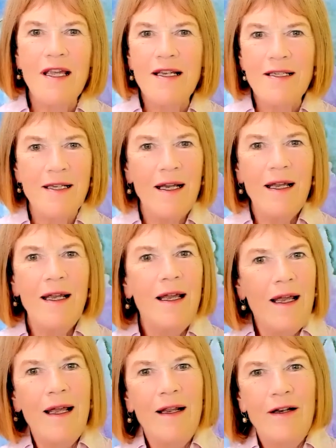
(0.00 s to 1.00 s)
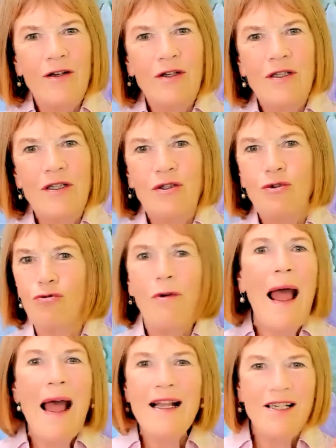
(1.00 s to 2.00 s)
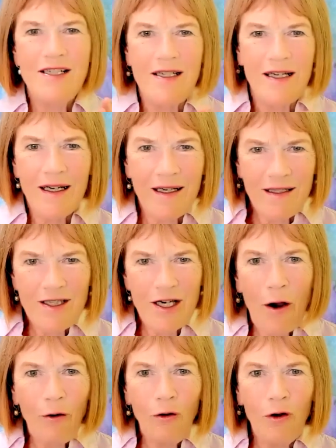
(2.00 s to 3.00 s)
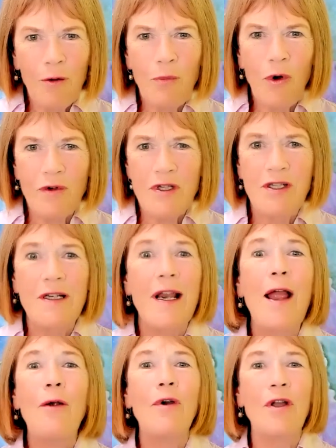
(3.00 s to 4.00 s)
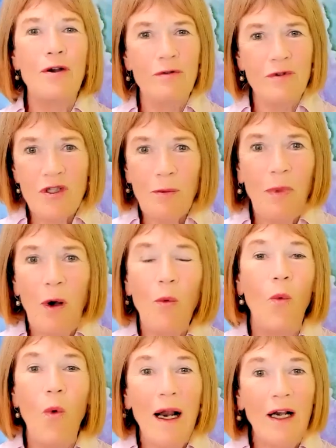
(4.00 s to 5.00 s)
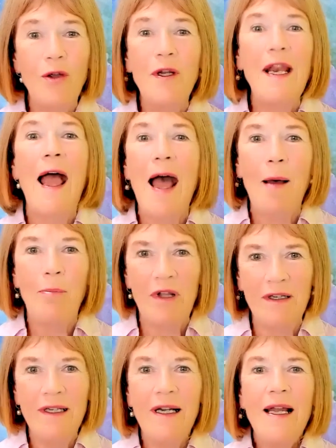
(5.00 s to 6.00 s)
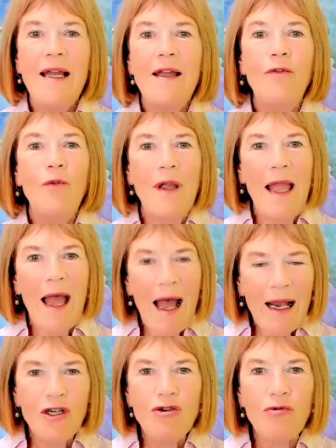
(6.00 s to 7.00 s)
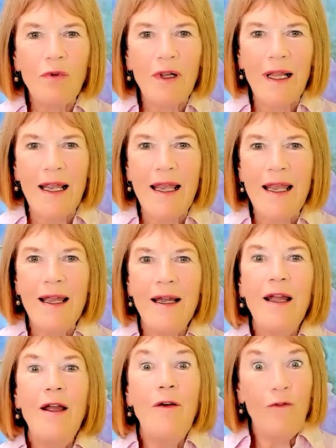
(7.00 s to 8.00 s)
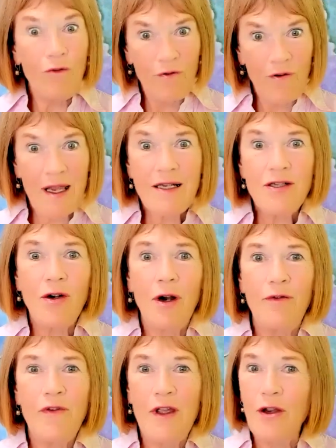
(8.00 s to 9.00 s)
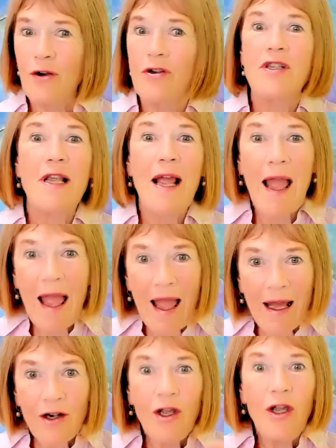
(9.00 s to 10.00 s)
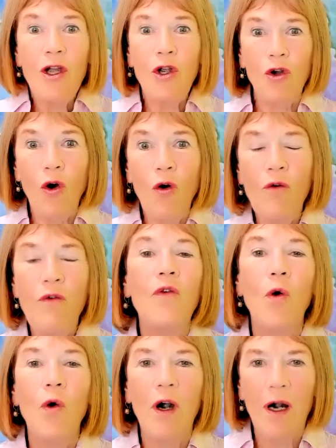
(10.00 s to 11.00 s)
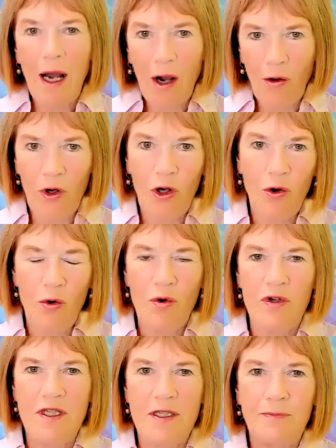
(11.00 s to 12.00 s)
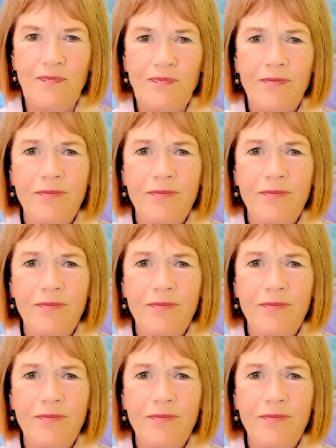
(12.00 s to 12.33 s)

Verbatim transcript: these drastic, terrible scenarios about what could happen if we actually face our fears and go for our goals.